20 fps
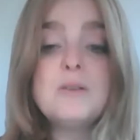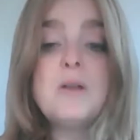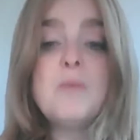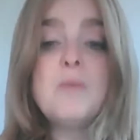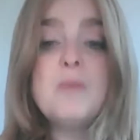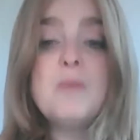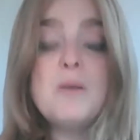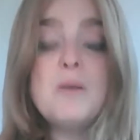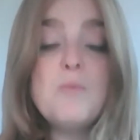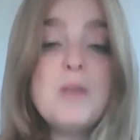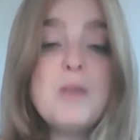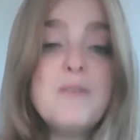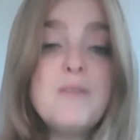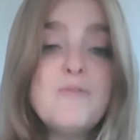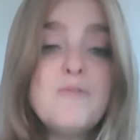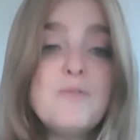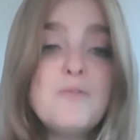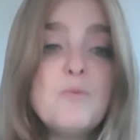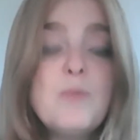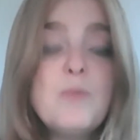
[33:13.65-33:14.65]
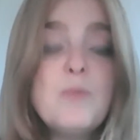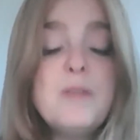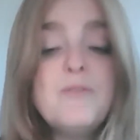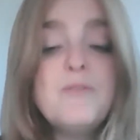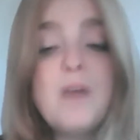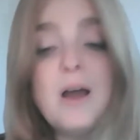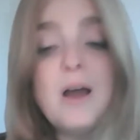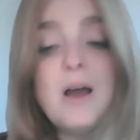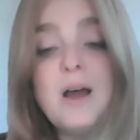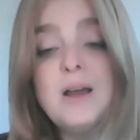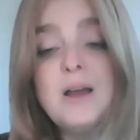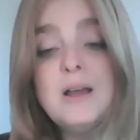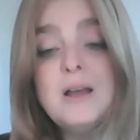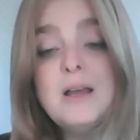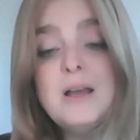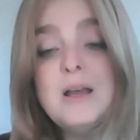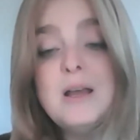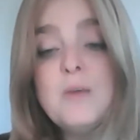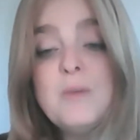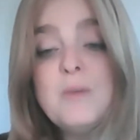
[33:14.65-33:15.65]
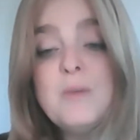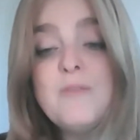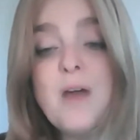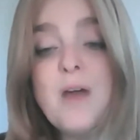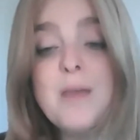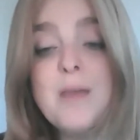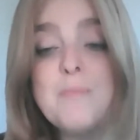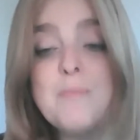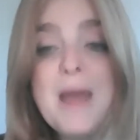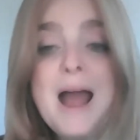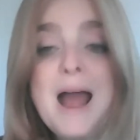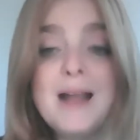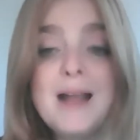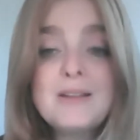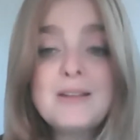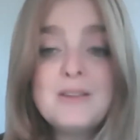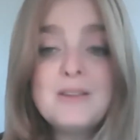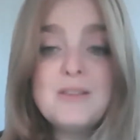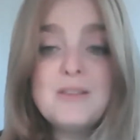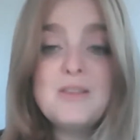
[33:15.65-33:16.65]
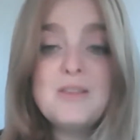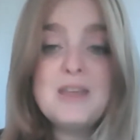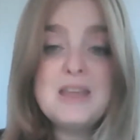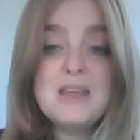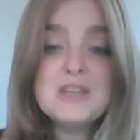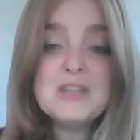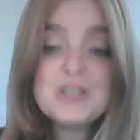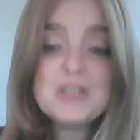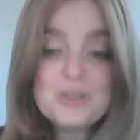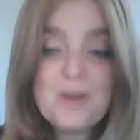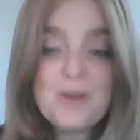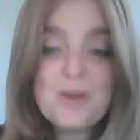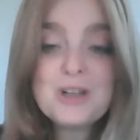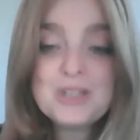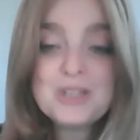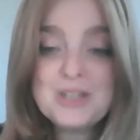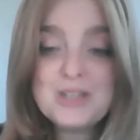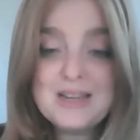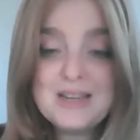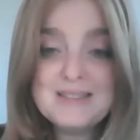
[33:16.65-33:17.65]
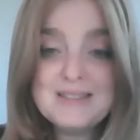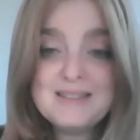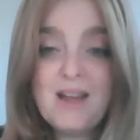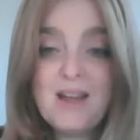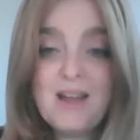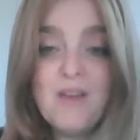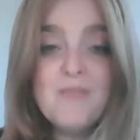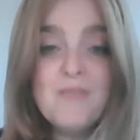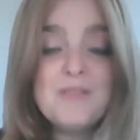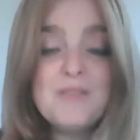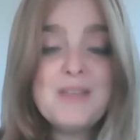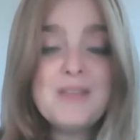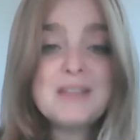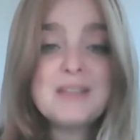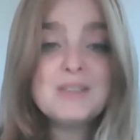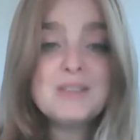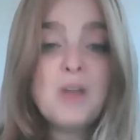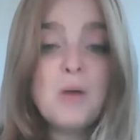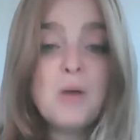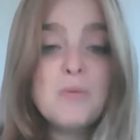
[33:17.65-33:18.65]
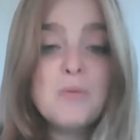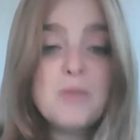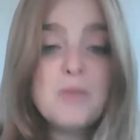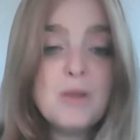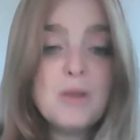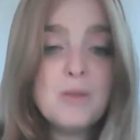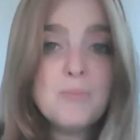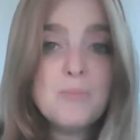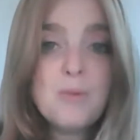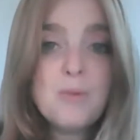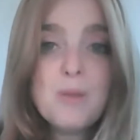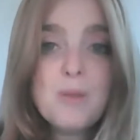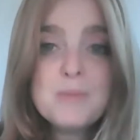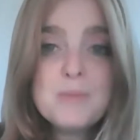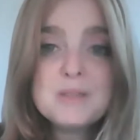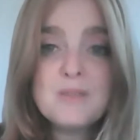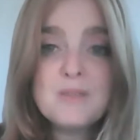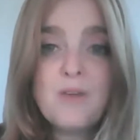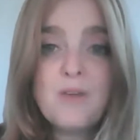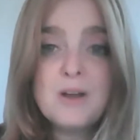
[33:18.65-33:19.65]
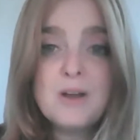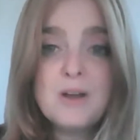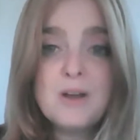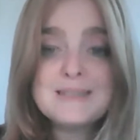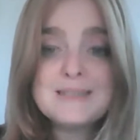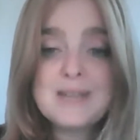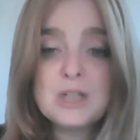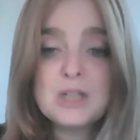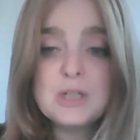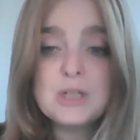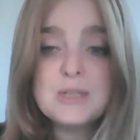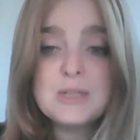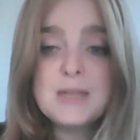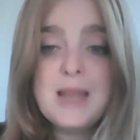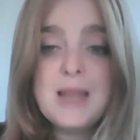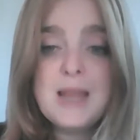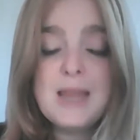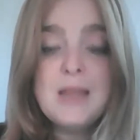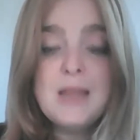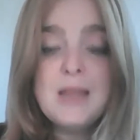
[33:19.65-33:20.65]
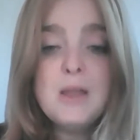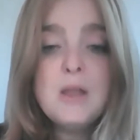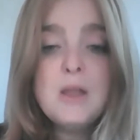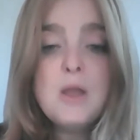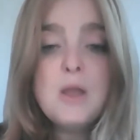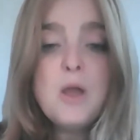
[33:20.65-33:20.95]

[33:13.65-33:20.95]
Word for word: And we, we, we've, uh, we've unpacked the instruction itself, and that's not the purpose of our discussion today,